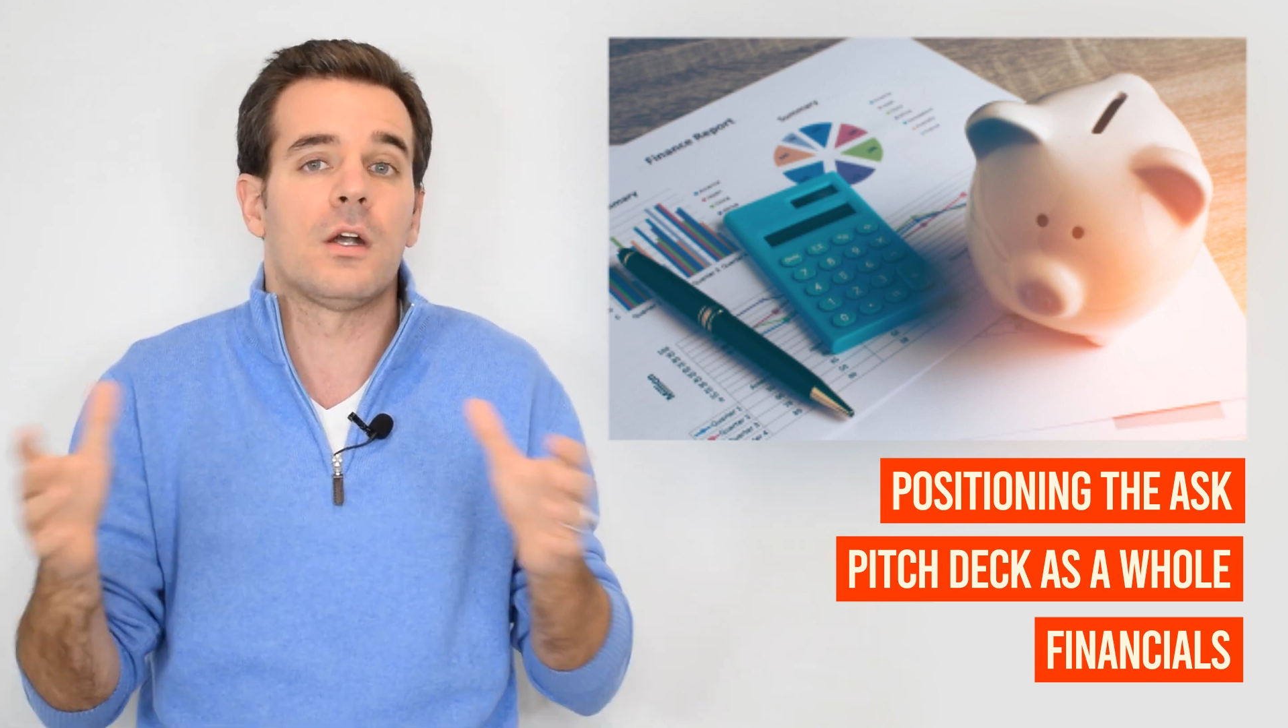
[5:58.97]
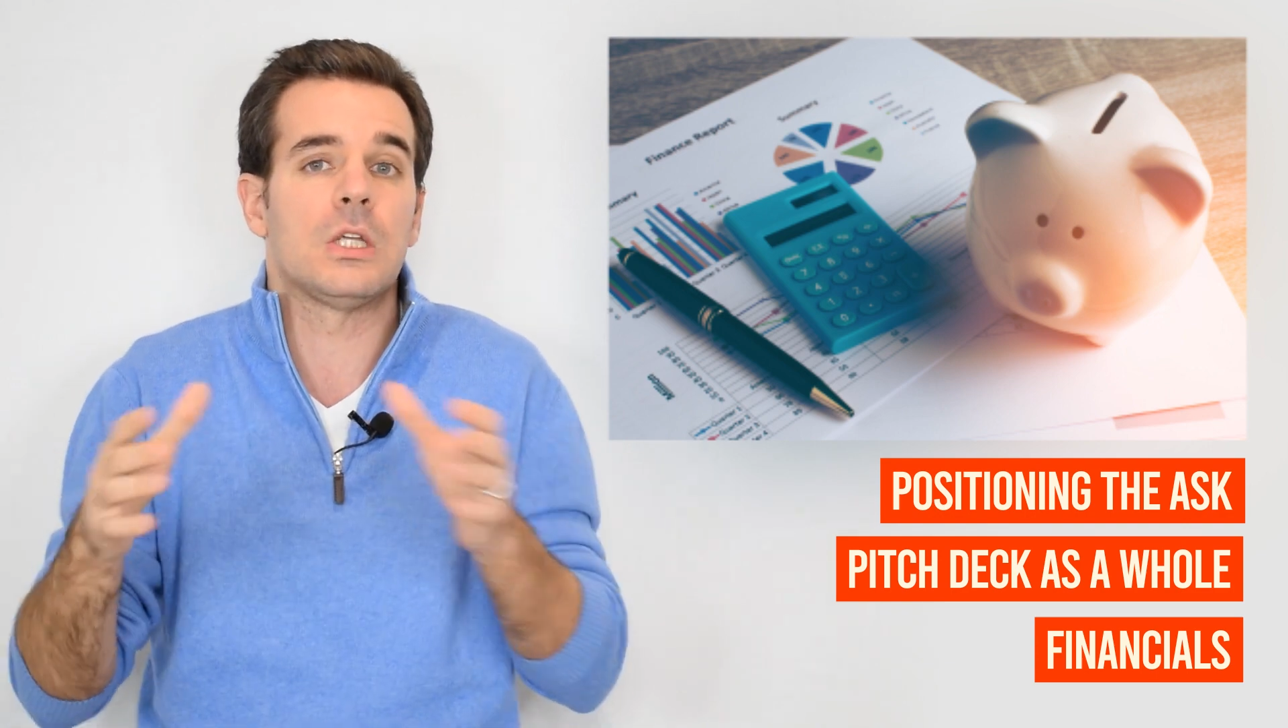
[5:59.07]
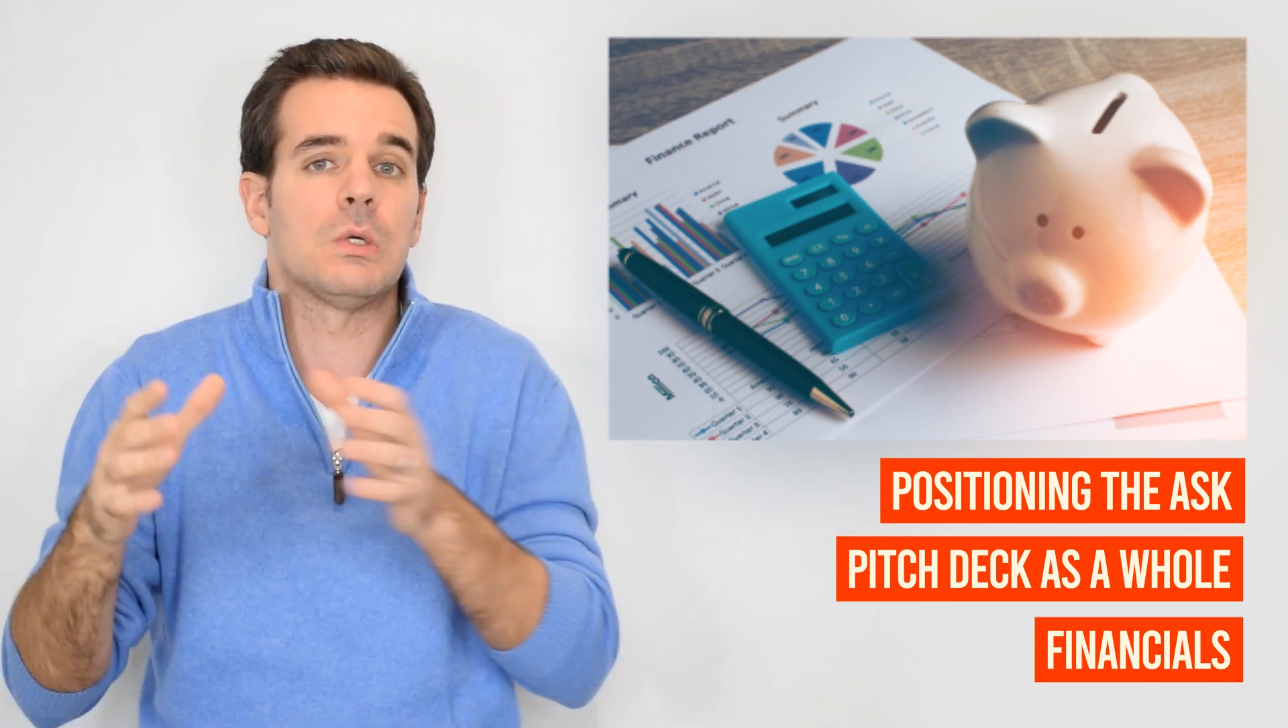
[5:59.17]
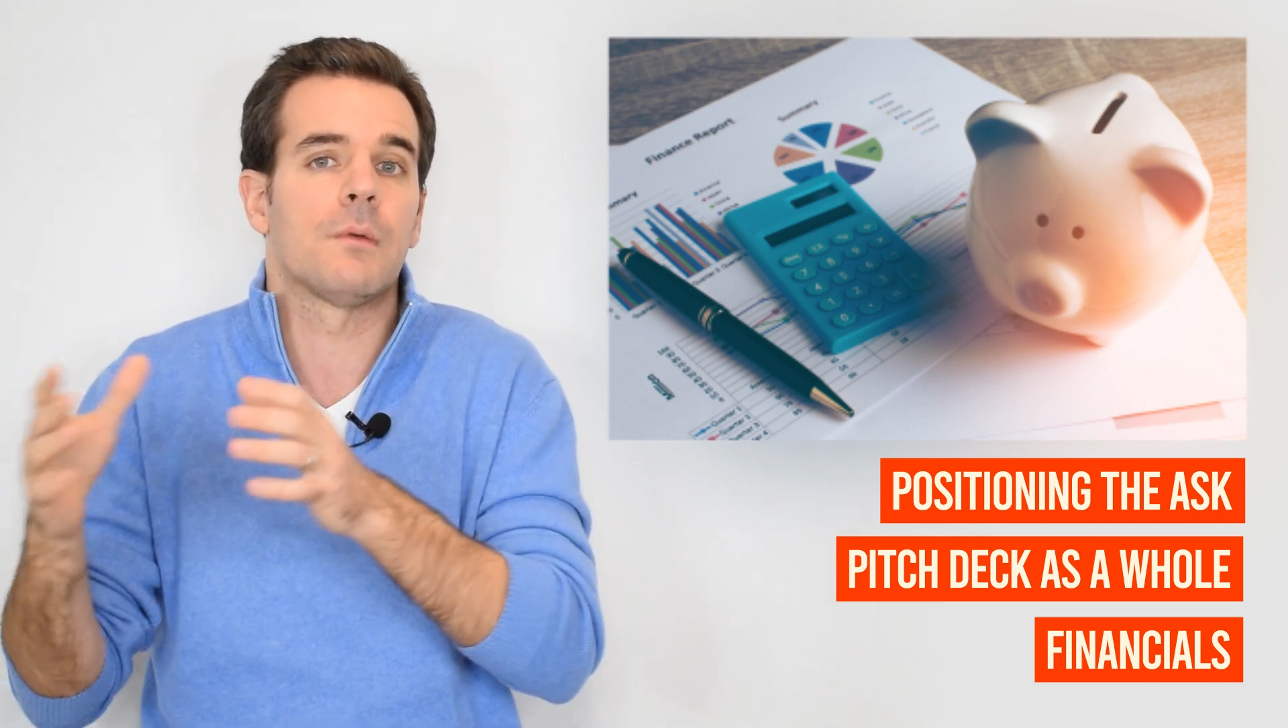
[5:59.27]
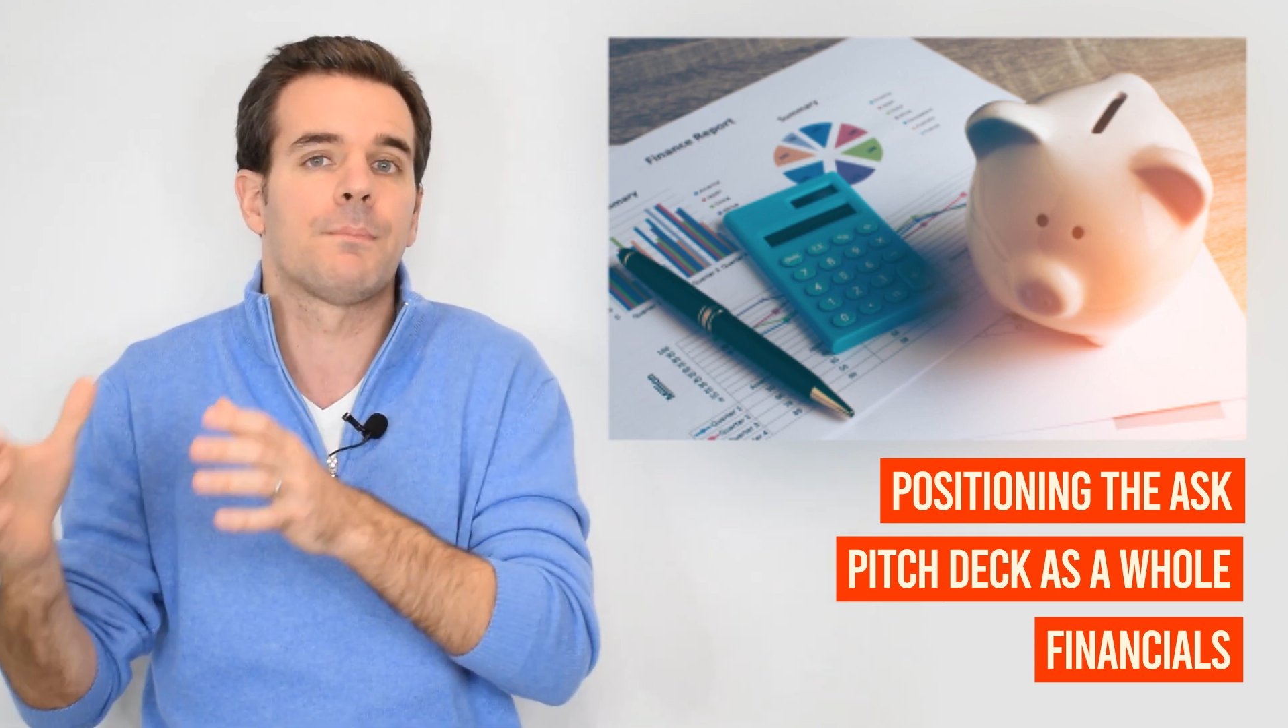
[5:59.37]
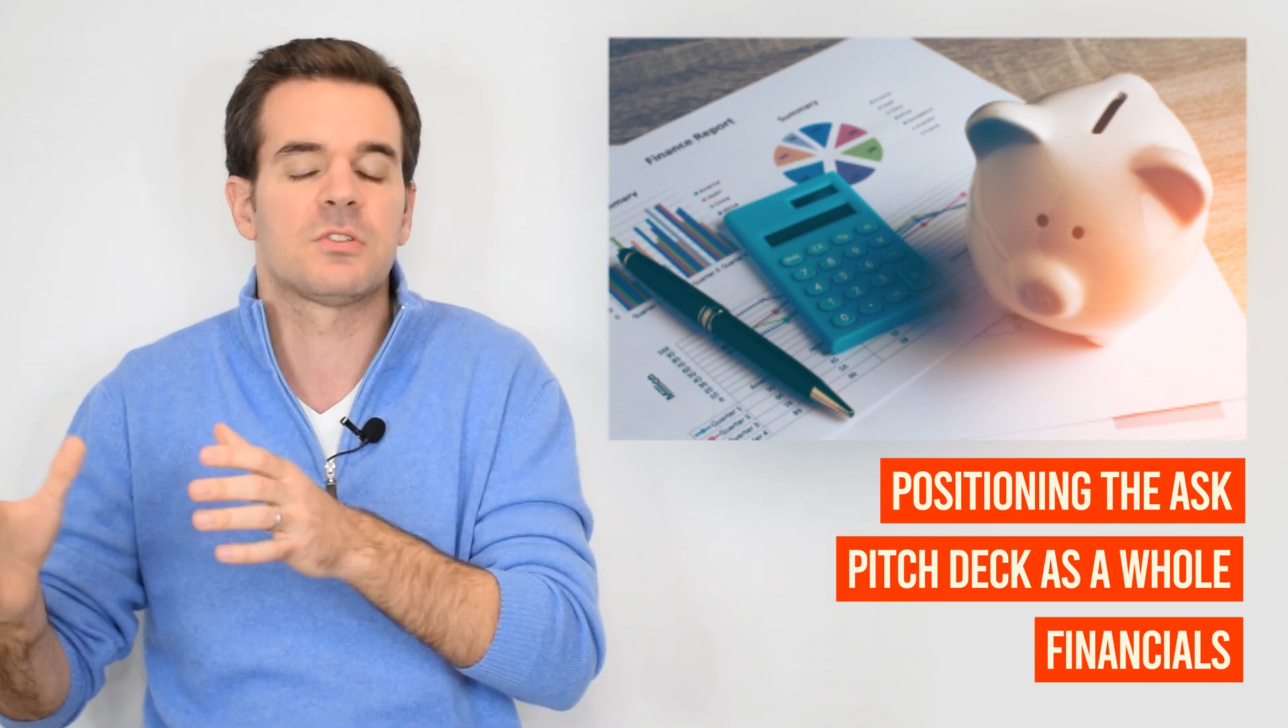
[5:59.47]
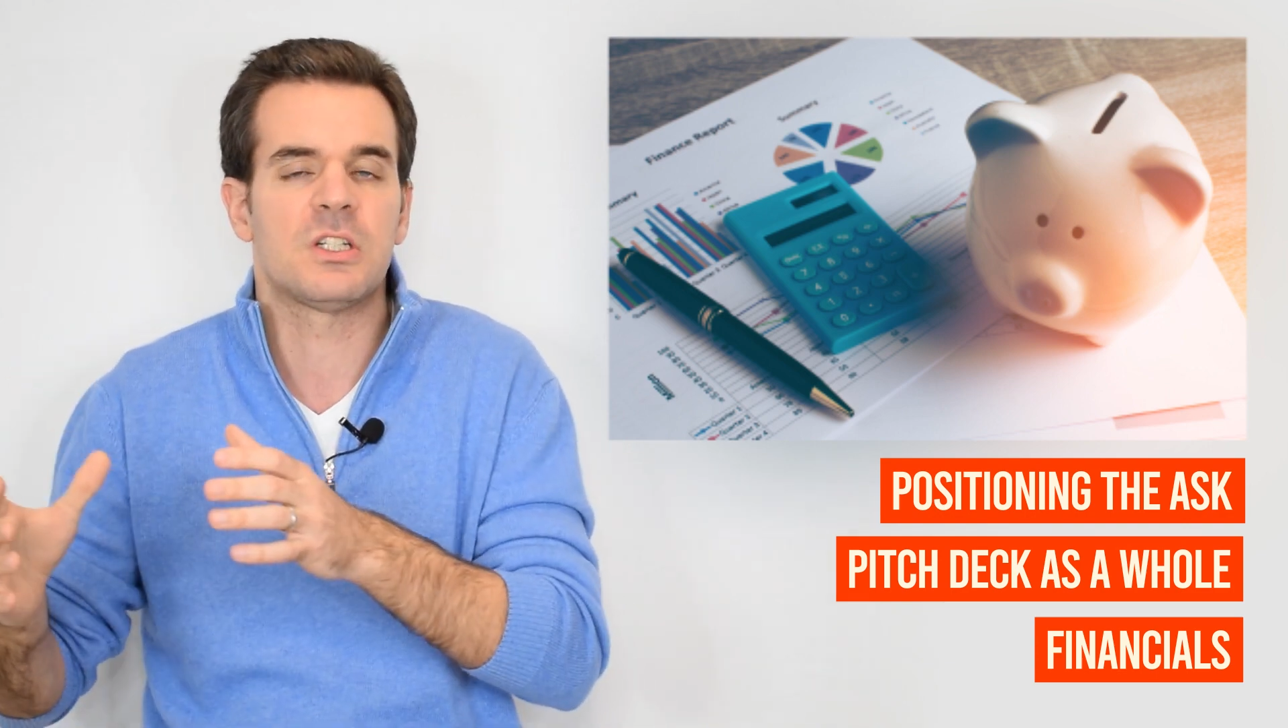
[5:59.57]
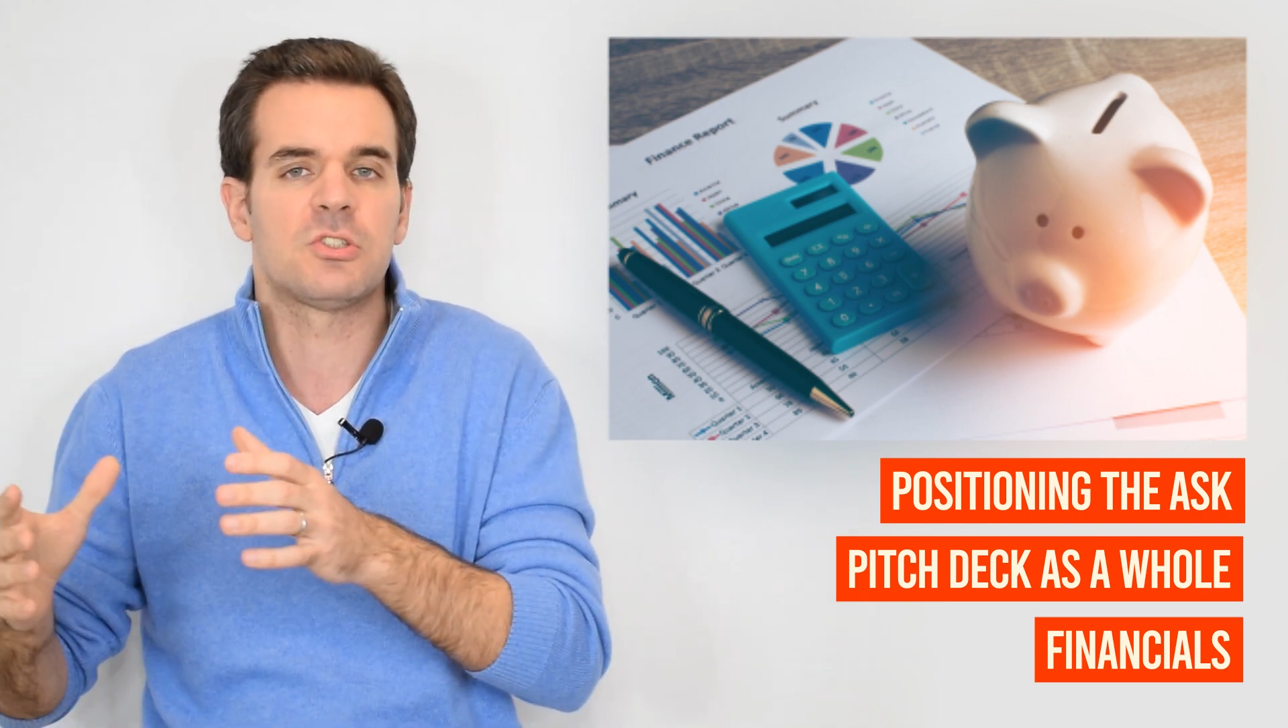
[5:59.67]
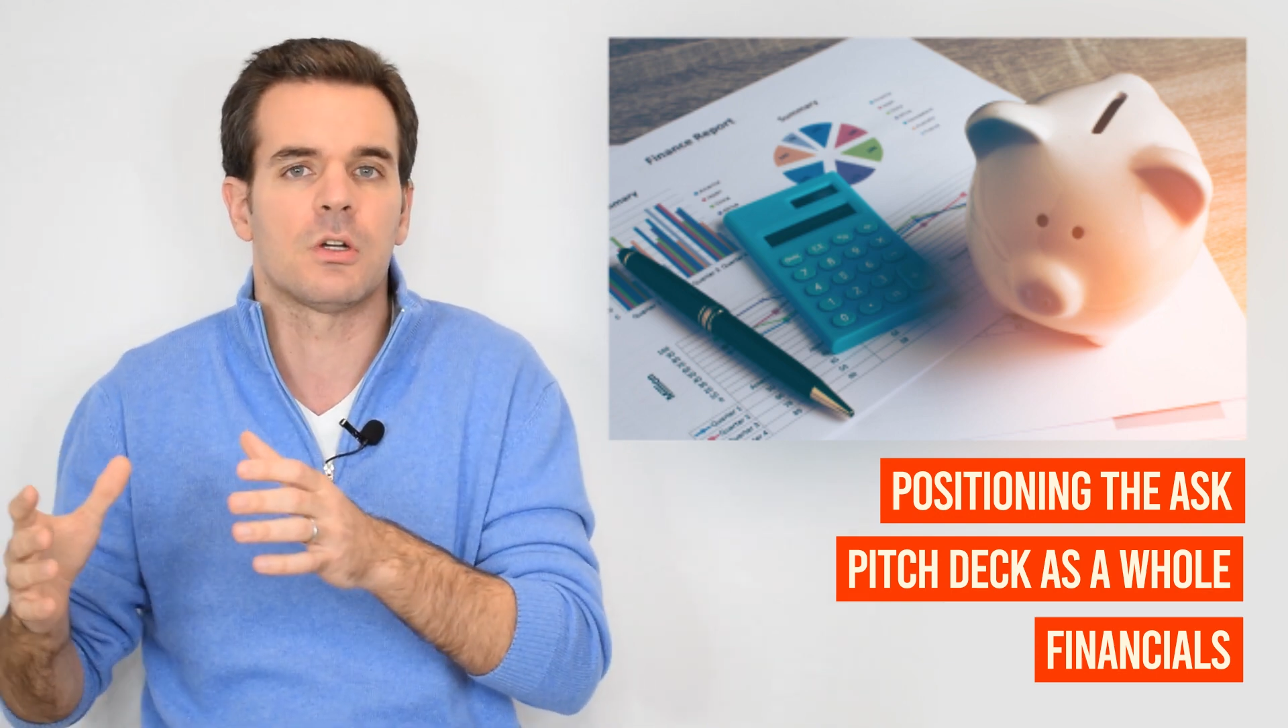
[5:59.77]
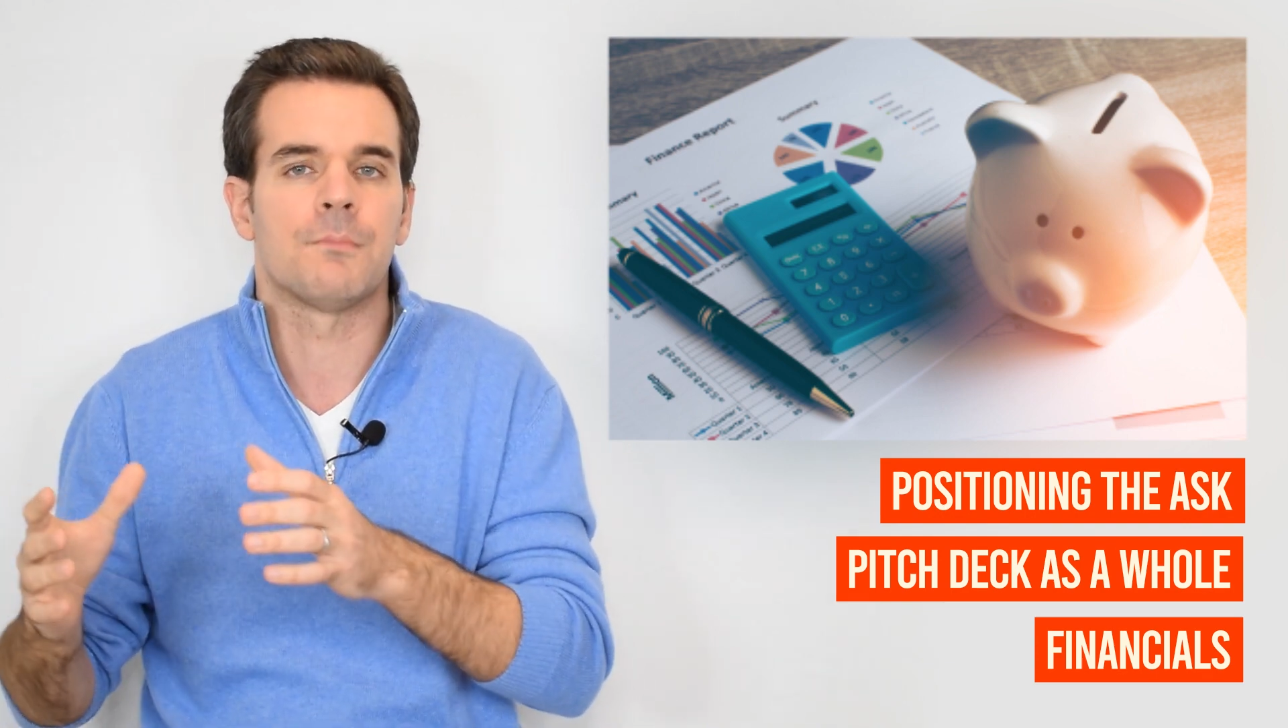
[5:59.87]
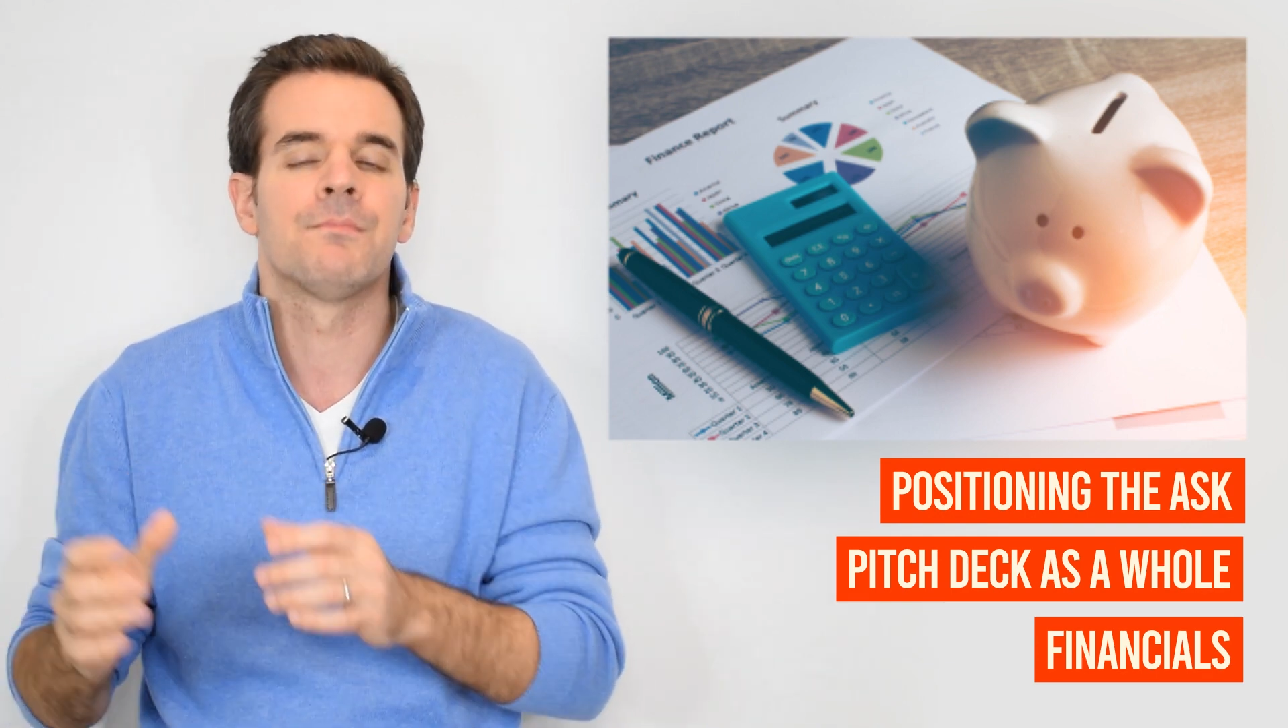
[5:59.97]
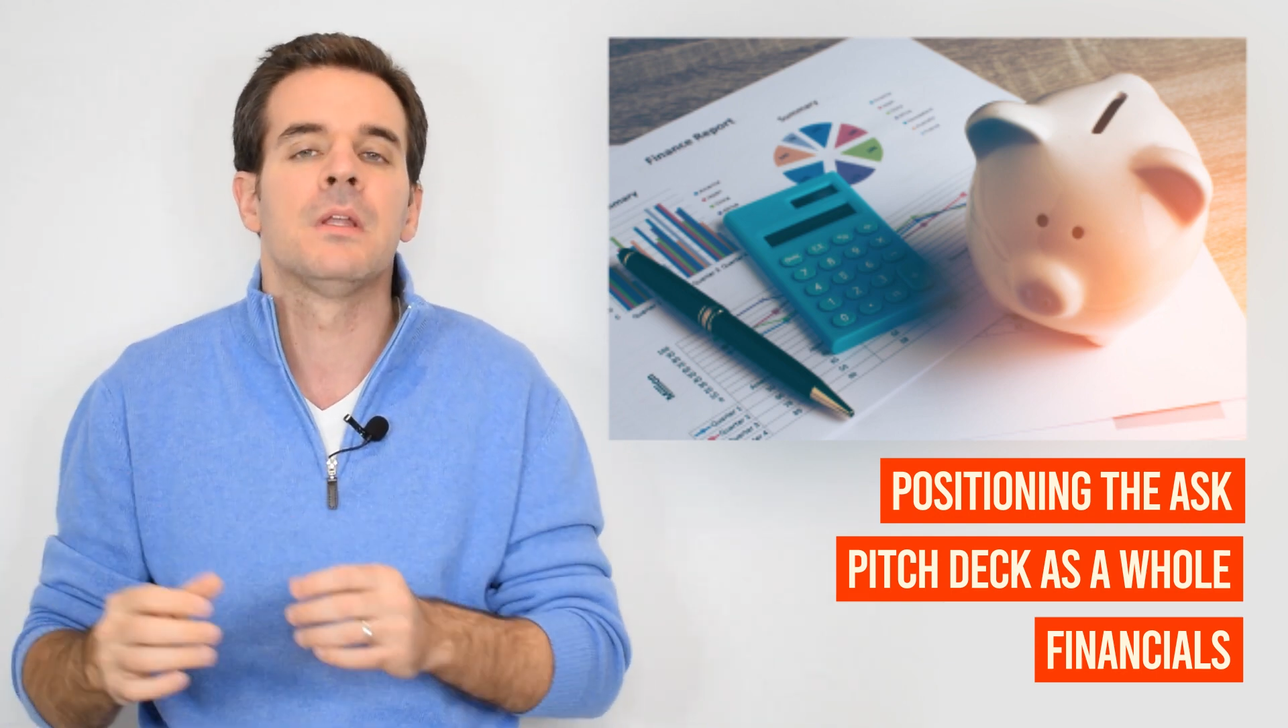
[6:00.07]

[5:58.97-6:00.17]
you're positioned.